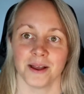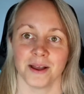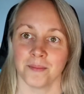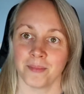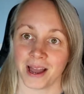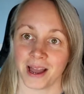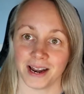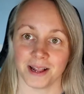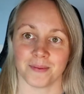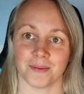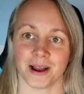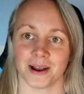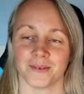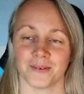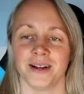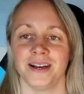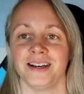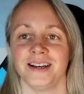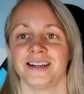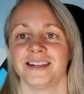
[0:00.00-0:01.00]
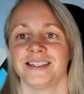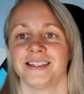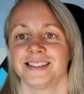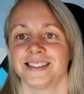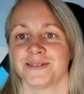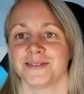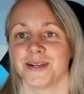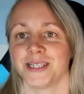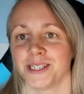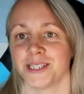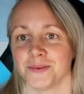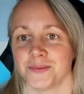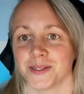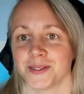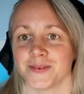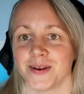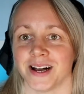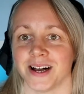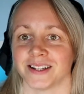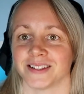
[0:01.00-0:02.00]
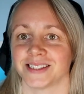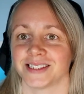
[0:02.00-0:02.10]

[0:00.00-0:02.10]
Penny Penguin, to my shop as well.